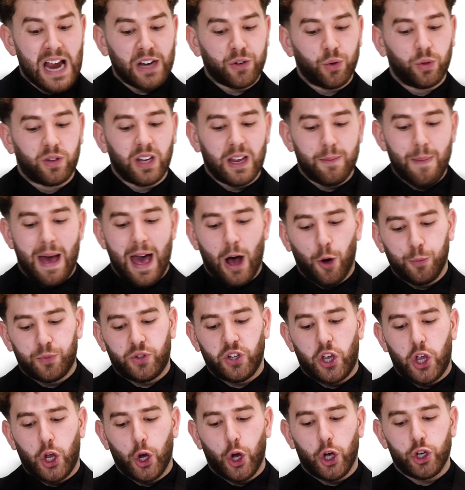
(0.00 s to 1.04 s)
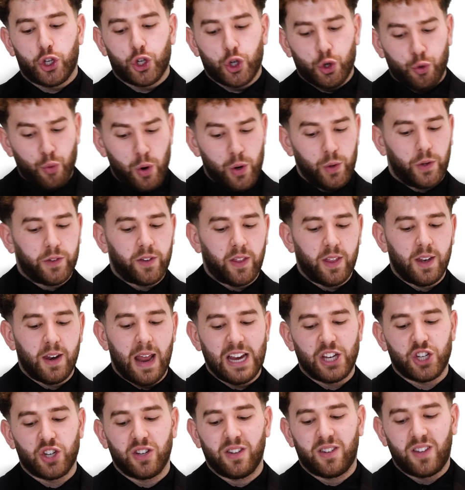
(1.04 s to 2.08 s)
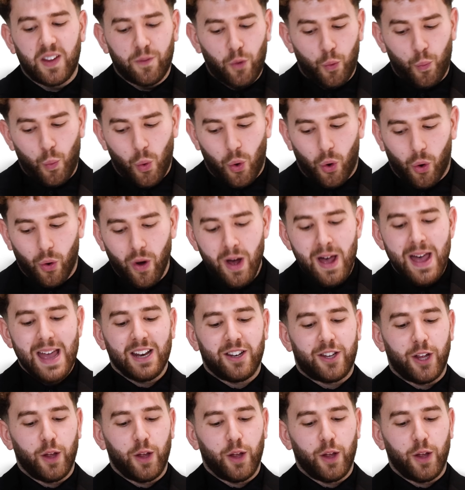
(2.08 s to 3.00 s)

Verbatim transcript: national team helped secure a truce to the nation's civil war in